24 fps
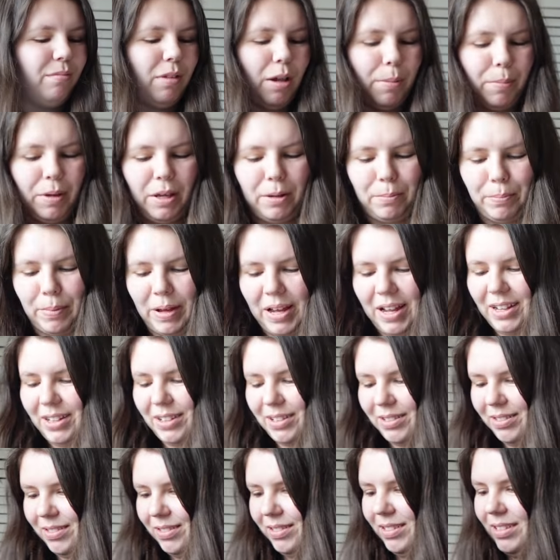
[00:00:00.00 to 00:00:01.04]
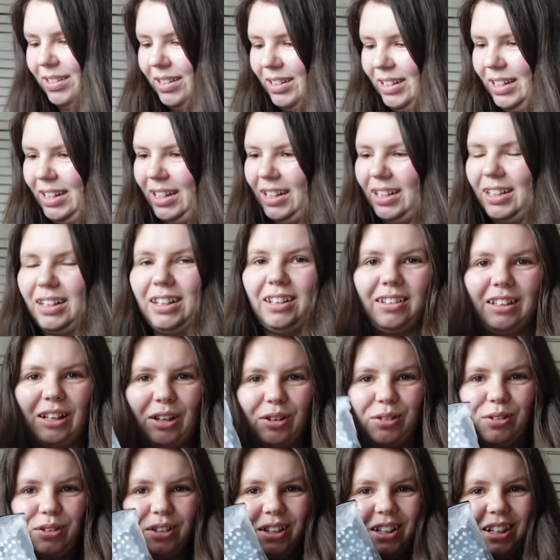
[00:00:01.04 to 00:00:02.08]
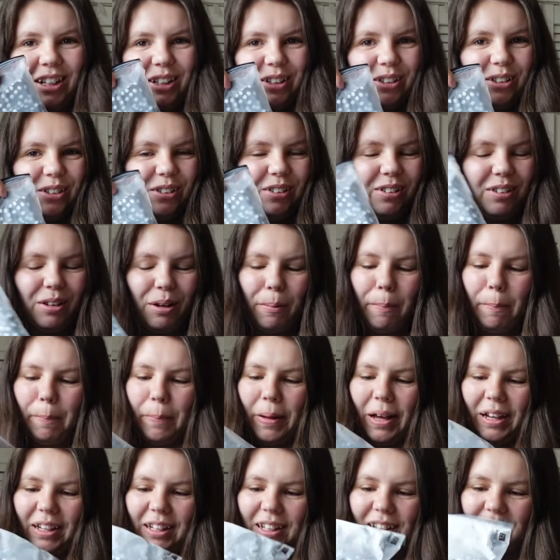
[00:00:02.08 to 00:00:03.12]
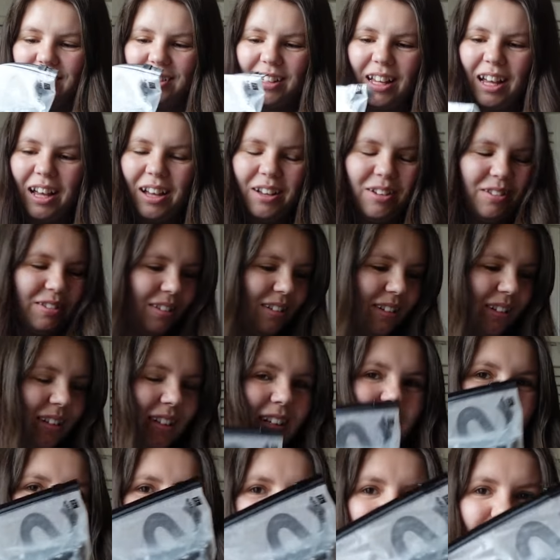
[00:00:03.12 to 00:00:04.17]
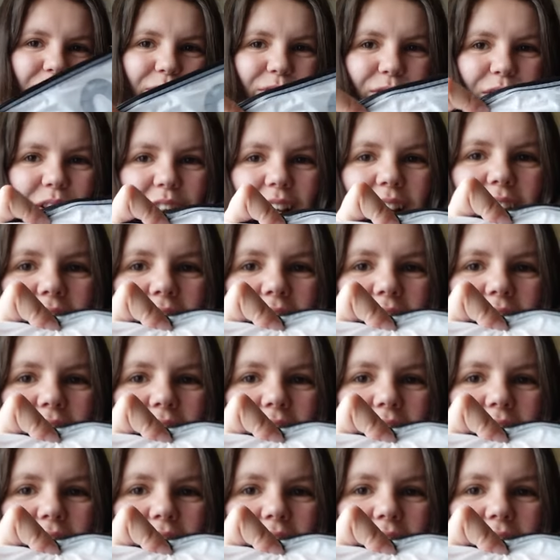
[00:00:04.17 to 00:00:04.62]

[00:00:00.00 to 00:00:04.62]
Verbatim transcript: my big bag, let's get all the little packets out. So I've got